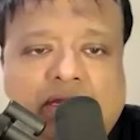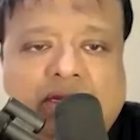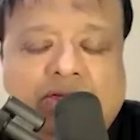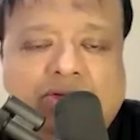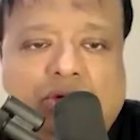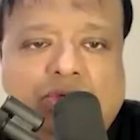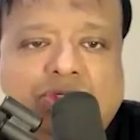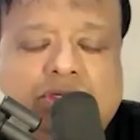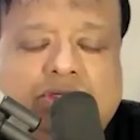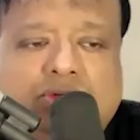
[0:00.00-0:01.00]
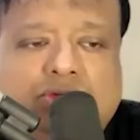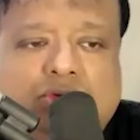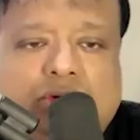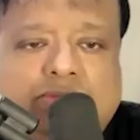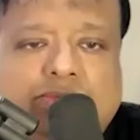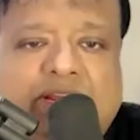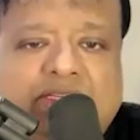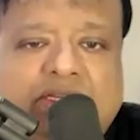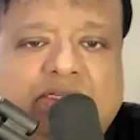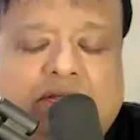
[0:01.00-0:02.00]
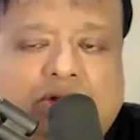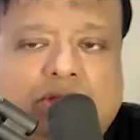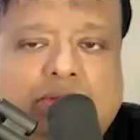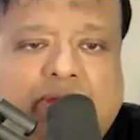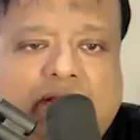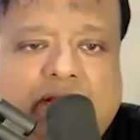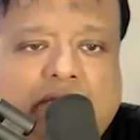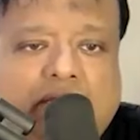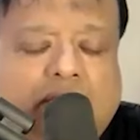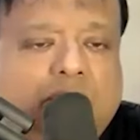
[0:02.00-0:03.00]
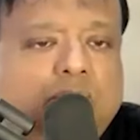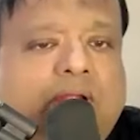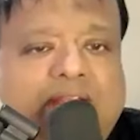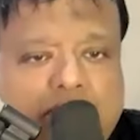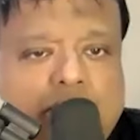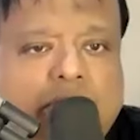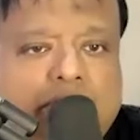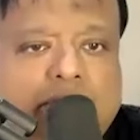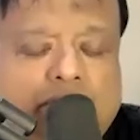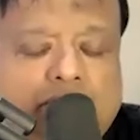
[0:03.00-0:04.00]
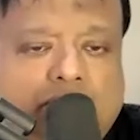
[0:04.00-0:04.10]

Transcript: it's almost as though Sonam's blessings are on the band. You had to continue,